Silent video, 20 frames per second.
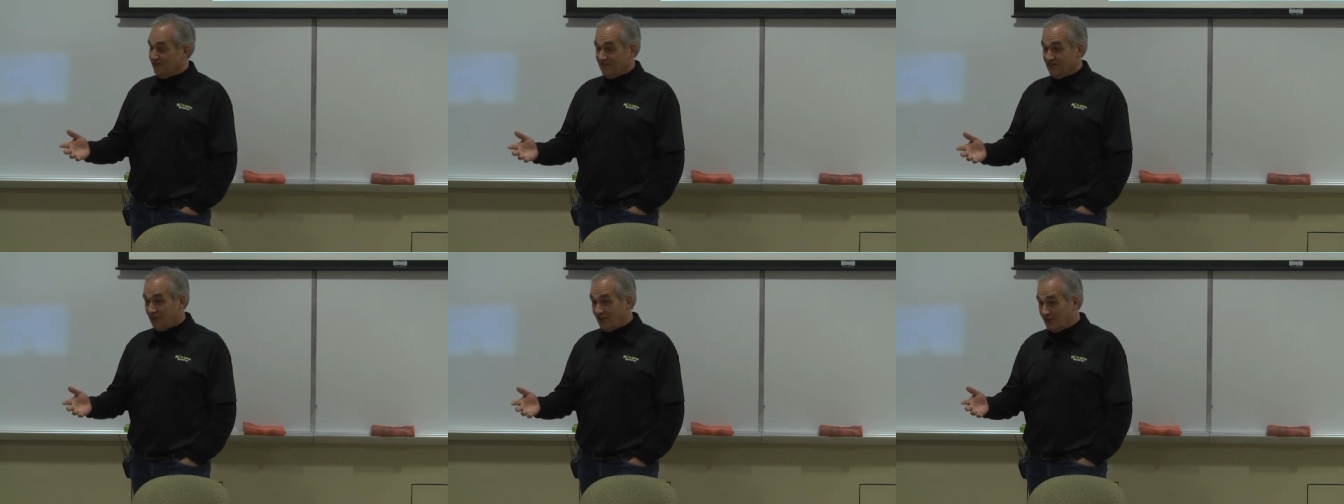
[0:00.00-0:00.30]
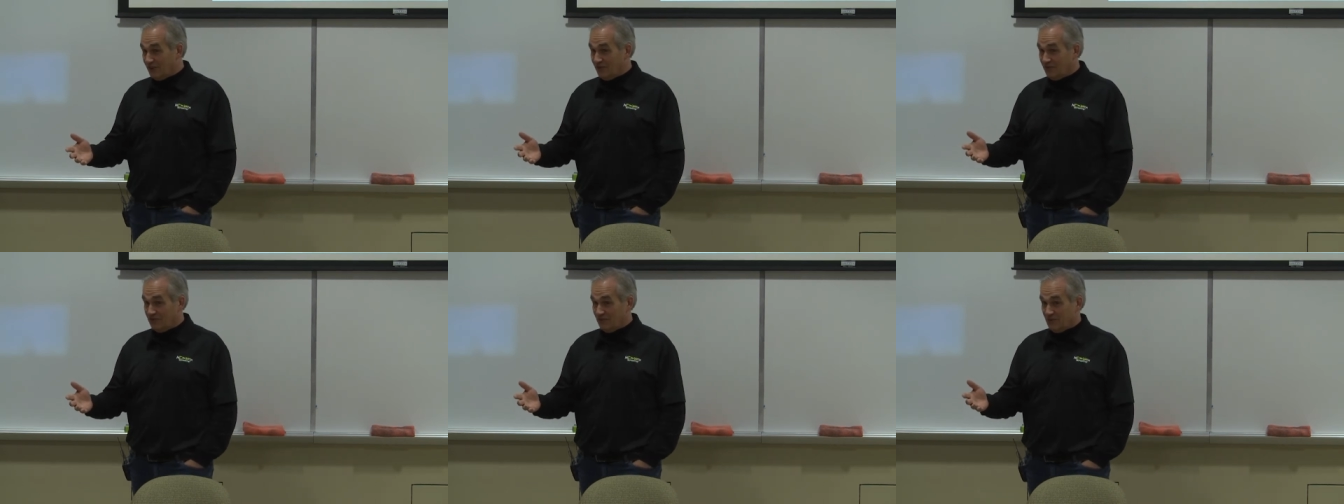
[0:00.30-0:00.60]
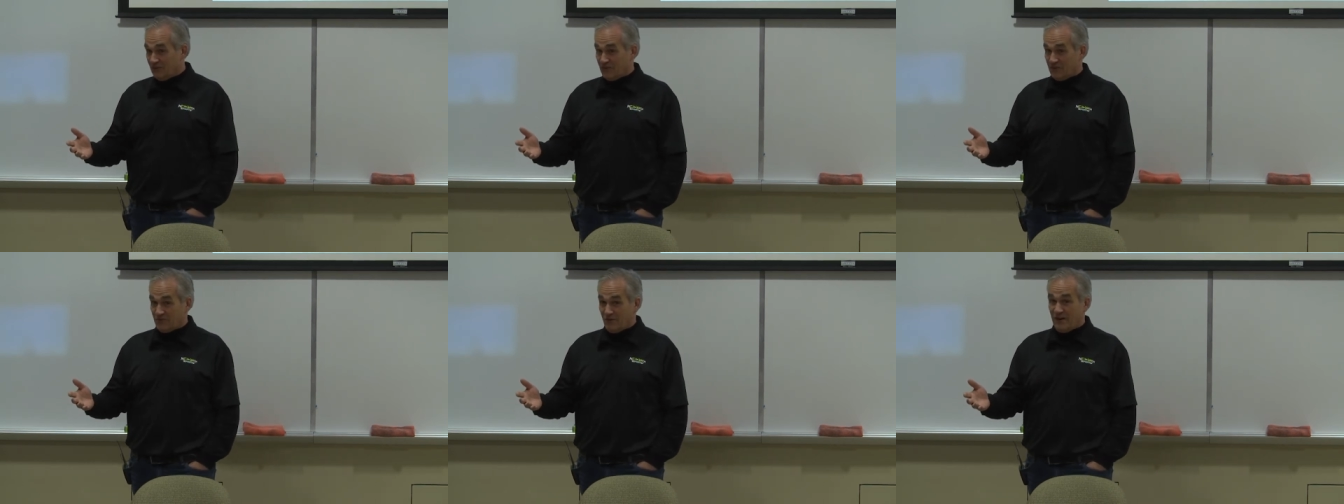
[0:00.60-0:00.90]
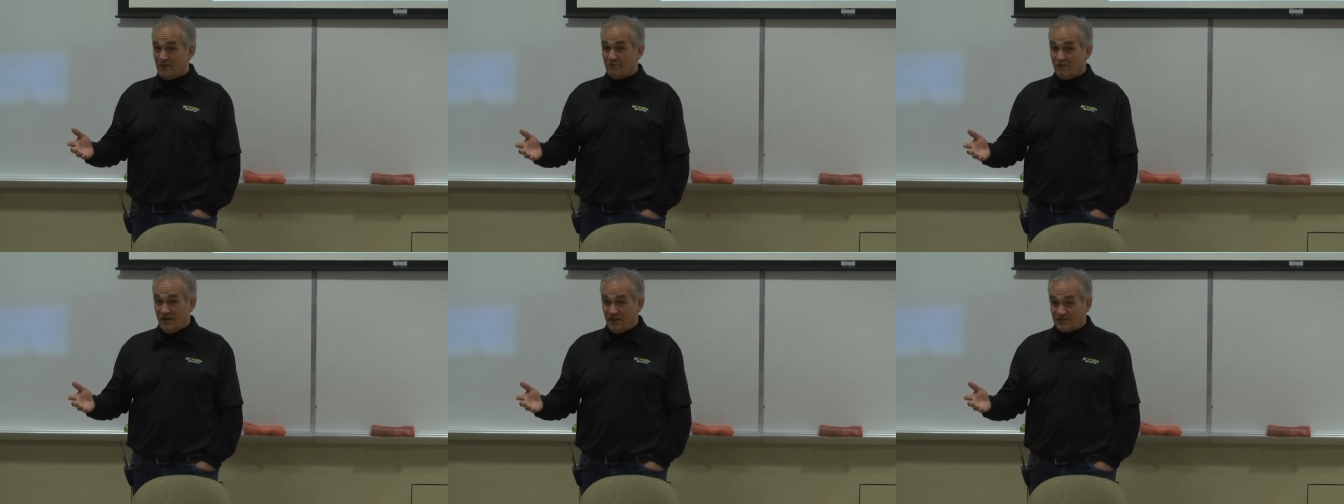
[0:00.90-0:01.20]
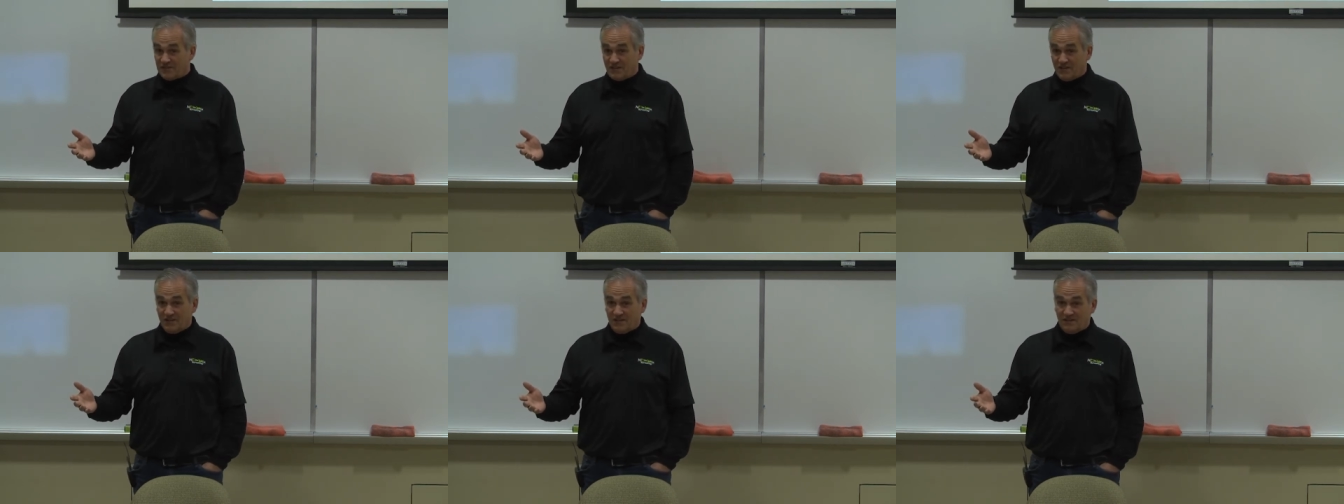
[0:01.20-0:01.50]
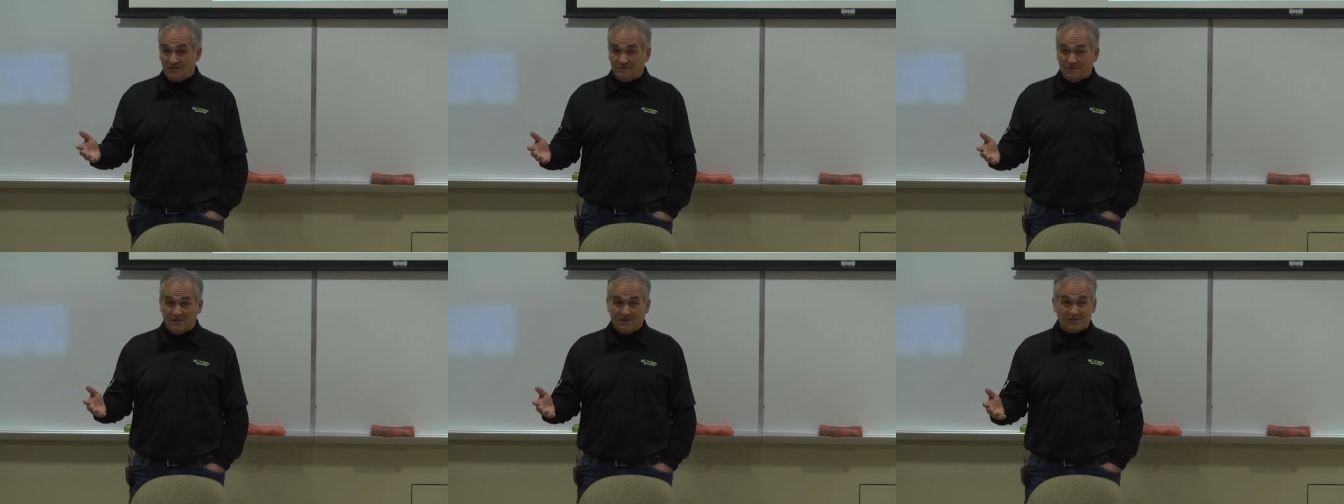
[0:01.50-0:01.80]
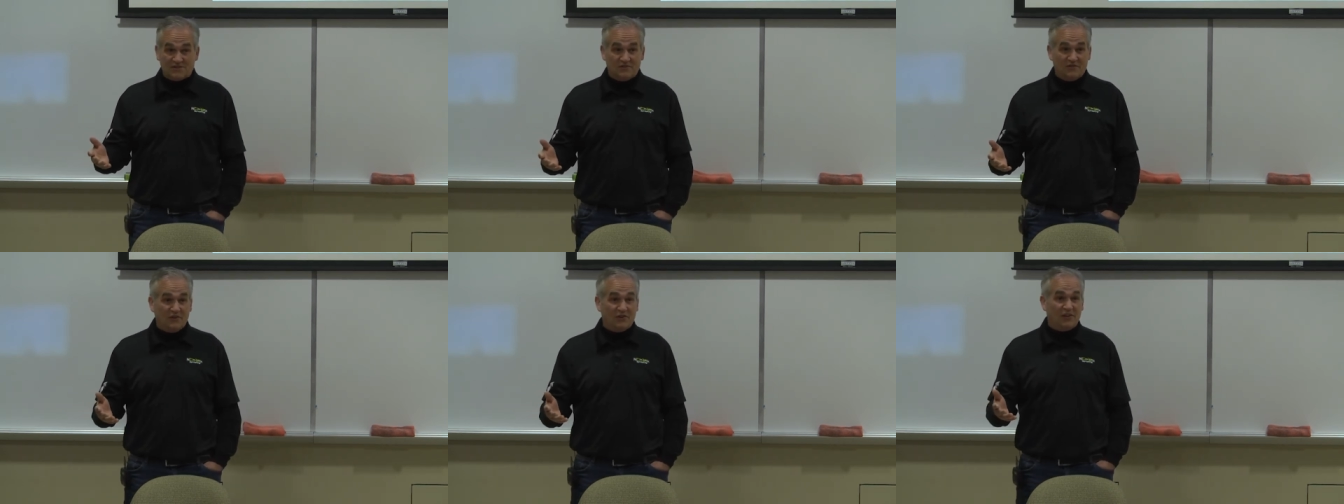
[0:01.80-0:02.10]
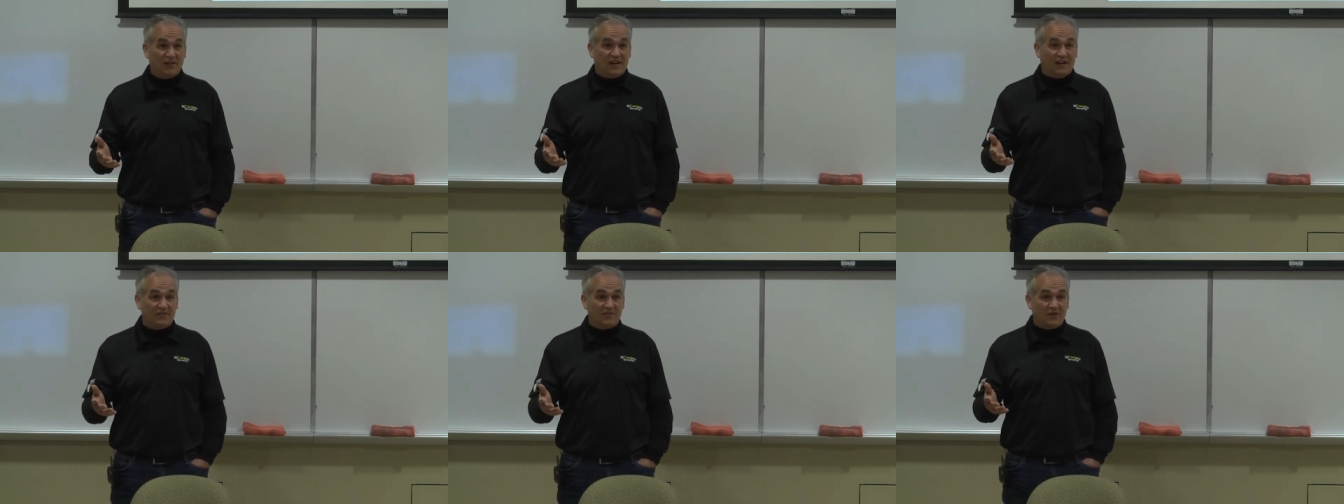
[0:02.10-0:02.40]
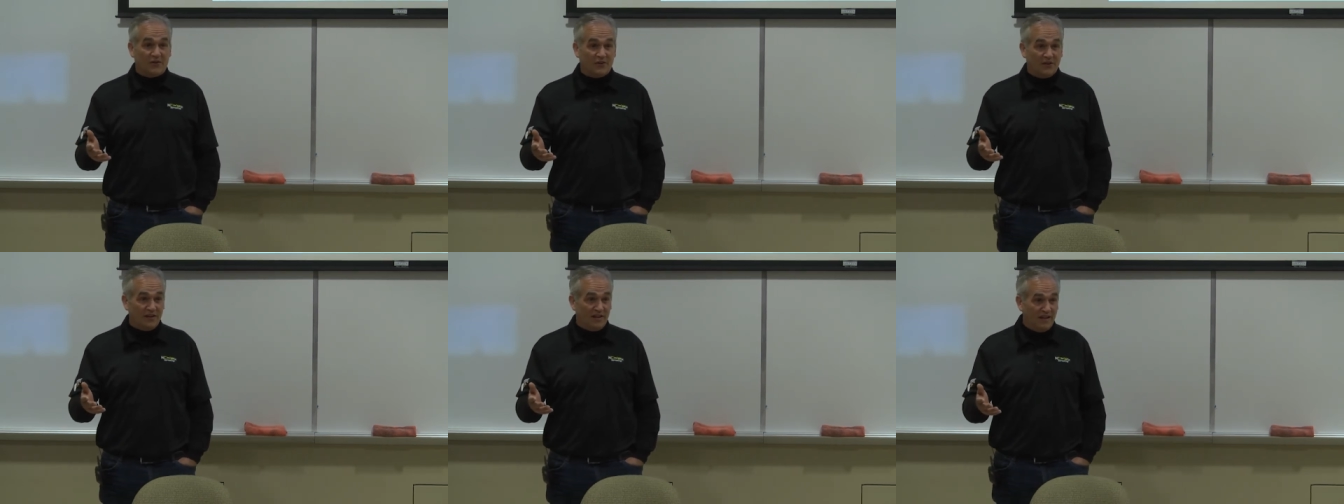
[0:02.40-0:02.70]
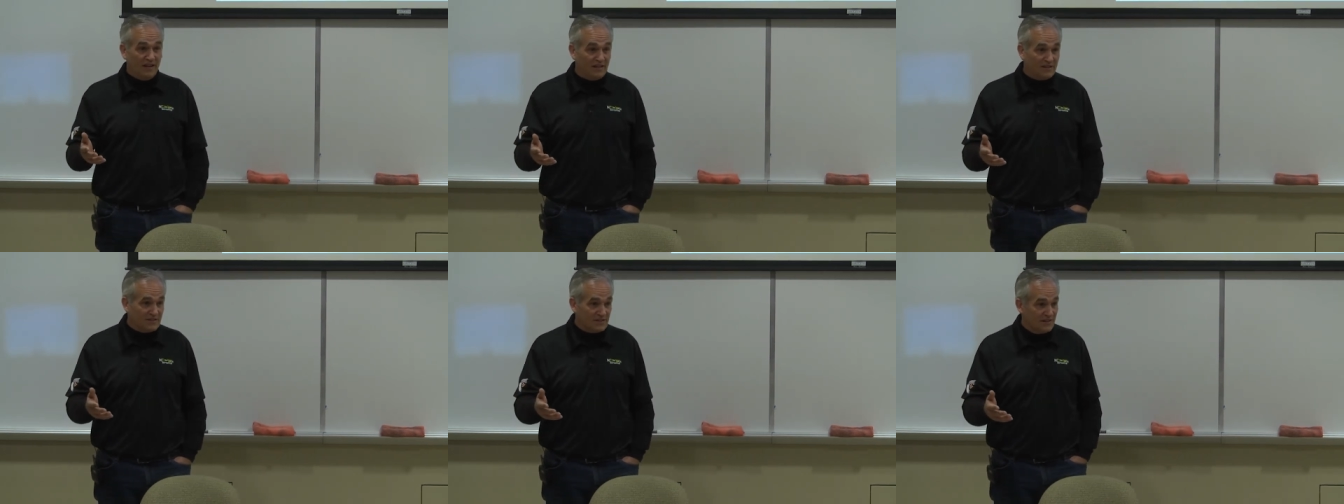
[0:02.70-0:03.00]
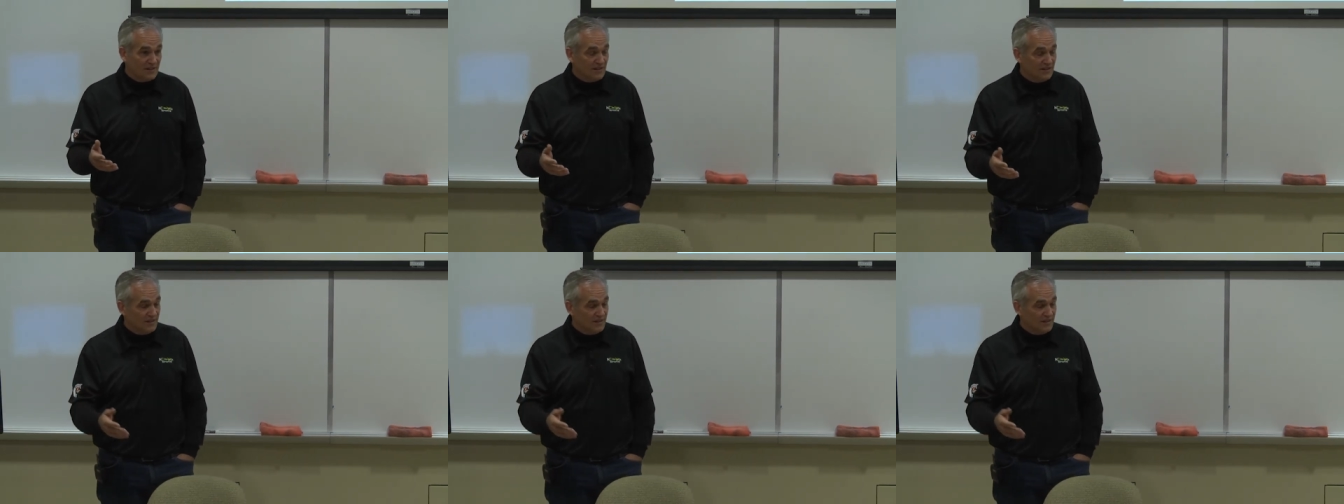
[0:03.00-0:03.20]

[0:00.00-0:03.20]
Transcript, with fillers: you know, with great risk because you've only got 30 days.